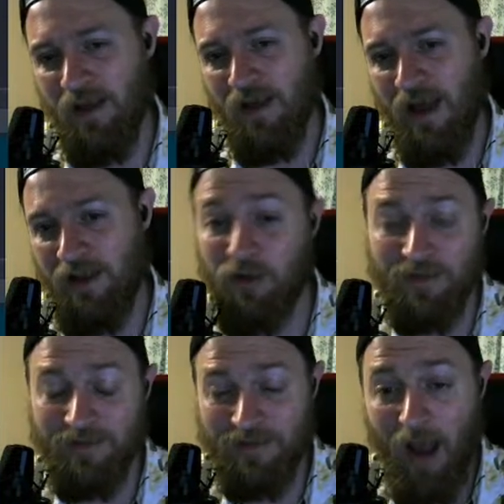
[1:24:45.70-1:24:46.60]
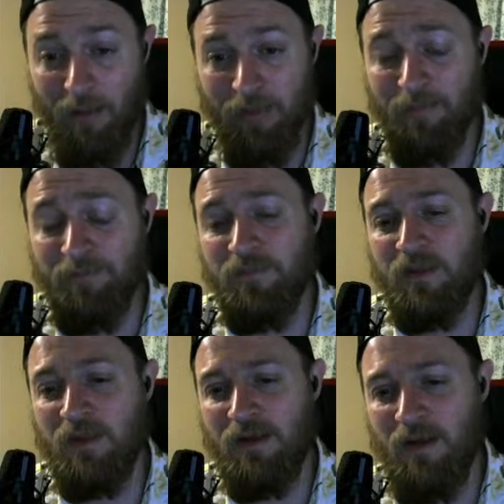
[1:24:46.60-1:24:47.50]
and you can stop
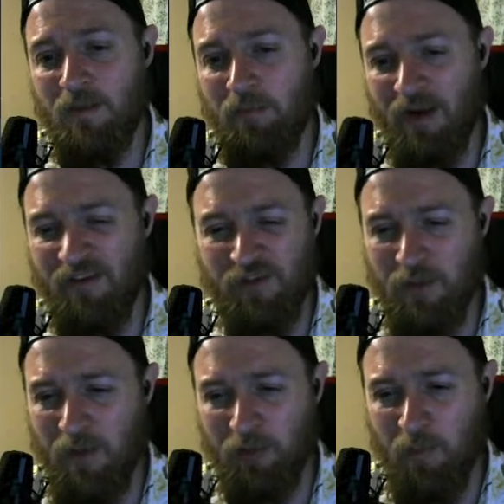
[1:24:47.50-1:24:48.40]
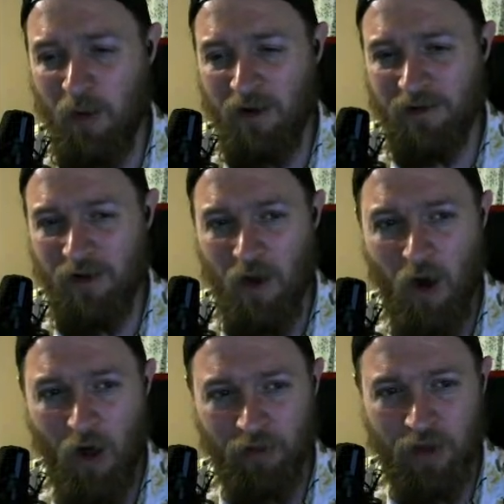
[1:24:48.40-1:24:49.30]
them. But for the most part,
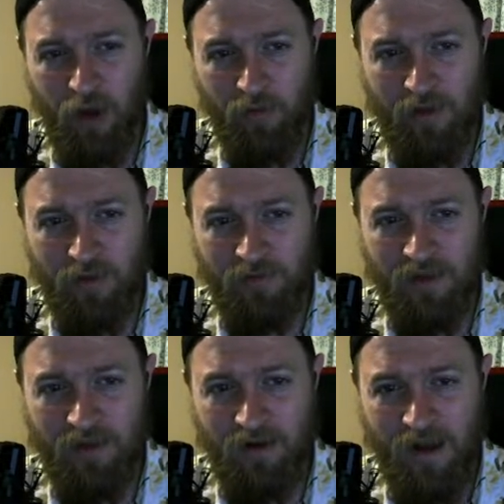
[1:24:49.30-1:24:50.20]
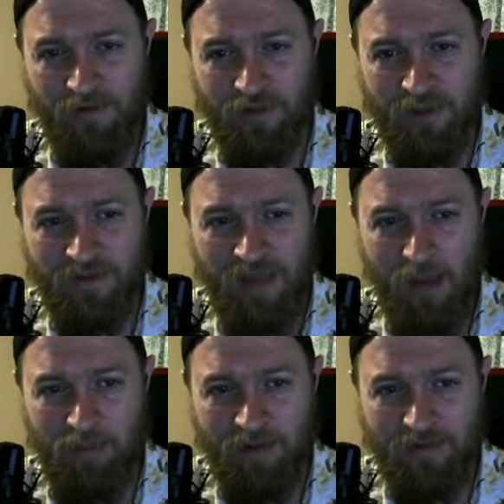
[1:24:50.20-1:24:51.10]
all the code that you see here, everything is
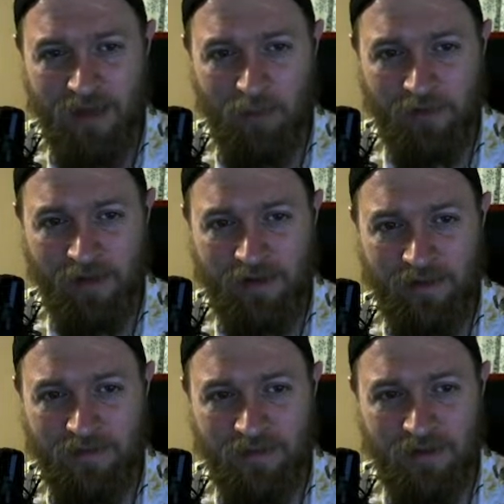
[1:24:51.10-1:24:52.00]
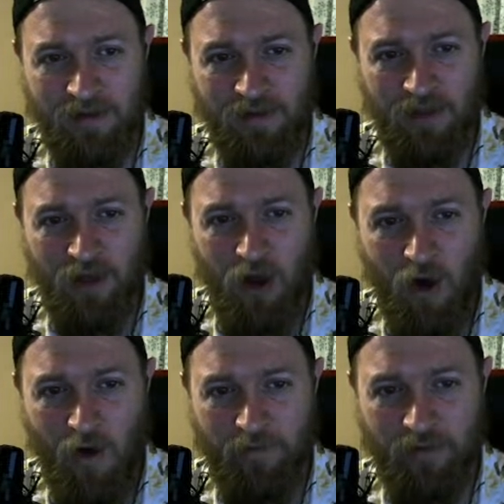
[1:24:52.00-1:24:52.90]
happening simultaneously,
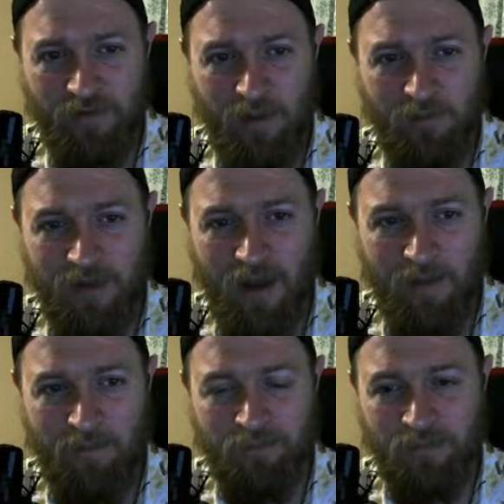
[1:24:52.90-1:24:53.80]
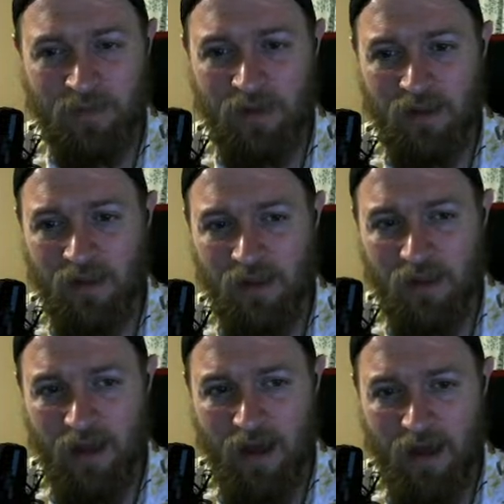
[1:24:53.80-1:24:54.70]
all at the same time.
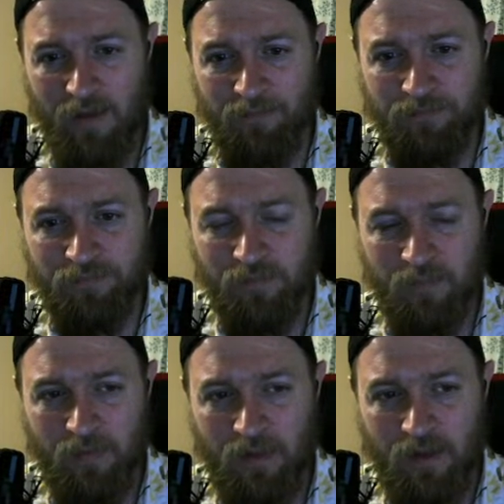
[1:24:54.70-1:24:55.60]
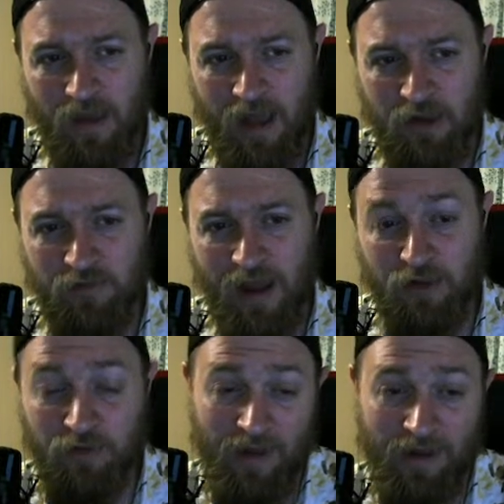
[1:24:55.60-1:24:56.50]
And you've got
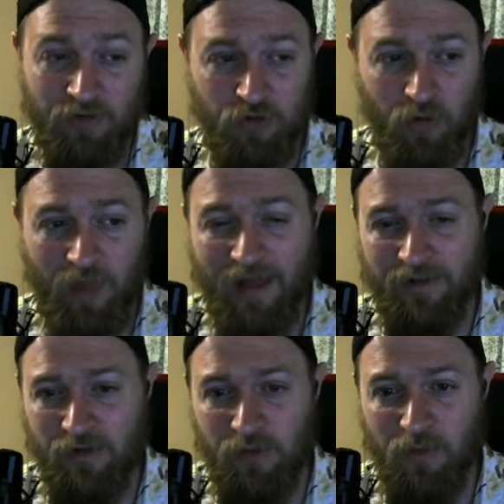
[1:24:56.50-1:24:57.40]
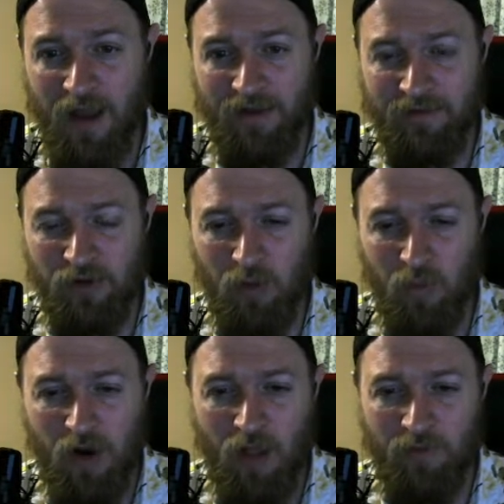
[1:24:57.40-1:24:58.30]
to control that too, right? Because you don't
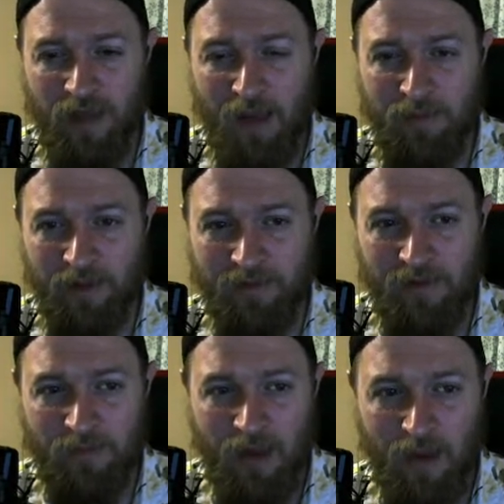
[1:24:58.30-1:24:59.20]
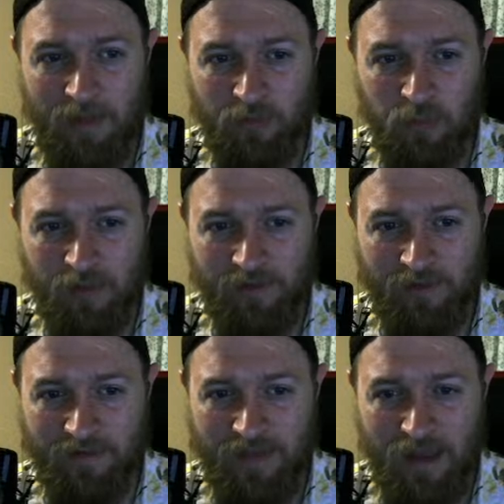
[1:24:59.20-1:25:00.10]
want all of it happening at the same time. And that's where things
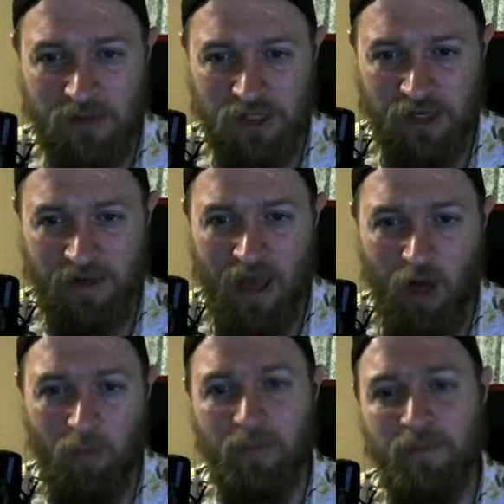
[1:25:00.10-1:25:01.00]
like a state machine help,